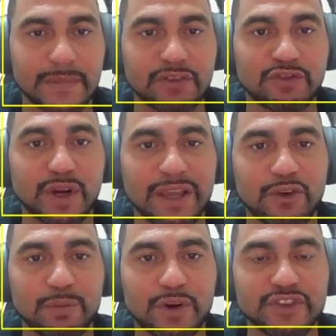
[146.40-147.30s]
front
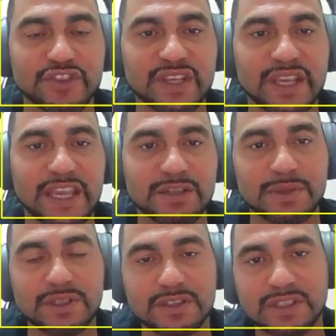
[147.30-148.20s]
counter person's
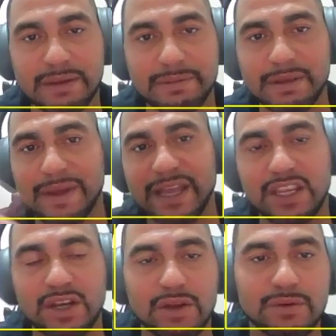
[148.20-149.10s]
engagements coming
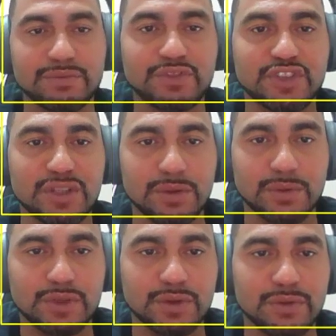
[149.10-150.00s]
back
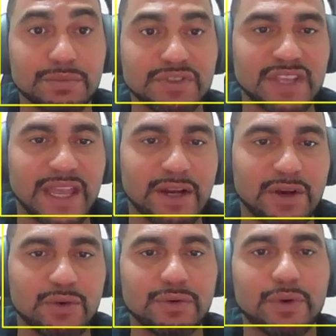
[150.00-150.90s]
skewed to sad
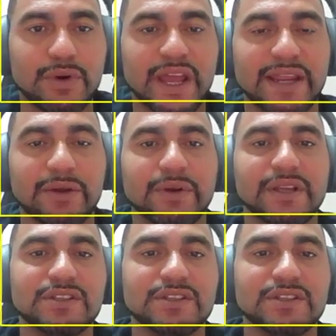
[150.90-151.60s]
or angry.